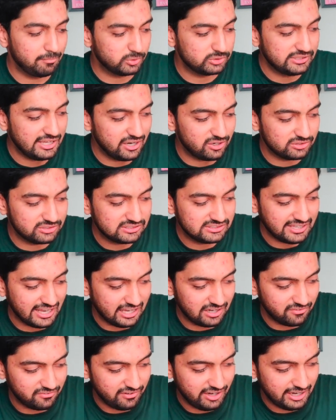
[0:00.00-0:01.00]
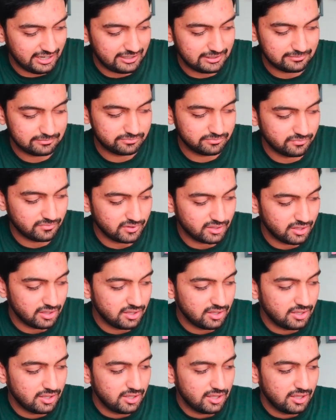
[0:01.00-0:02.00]
put that on the second fret.
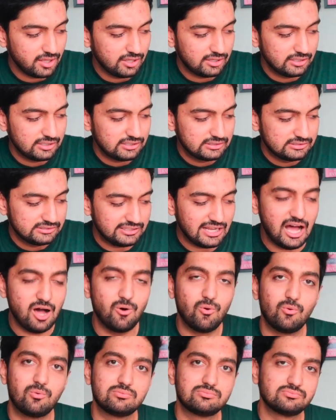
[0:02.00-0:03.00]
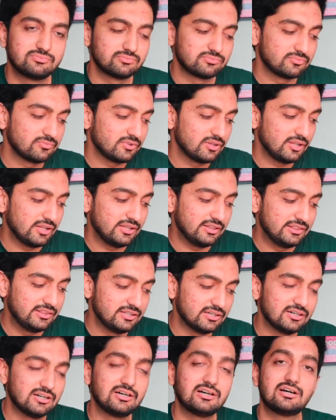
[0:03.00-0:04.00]
Now
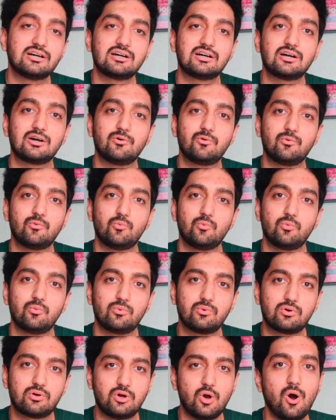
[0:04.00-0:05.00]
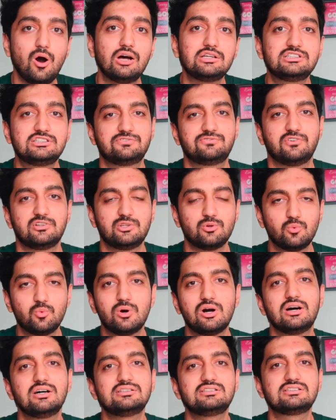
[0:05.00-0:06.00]
the chords for the
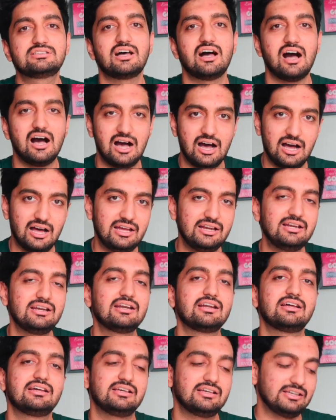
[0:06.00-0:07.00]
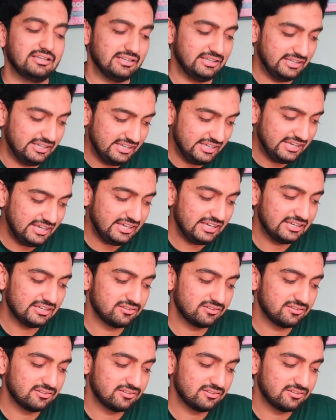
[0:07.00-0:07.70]
verse are E,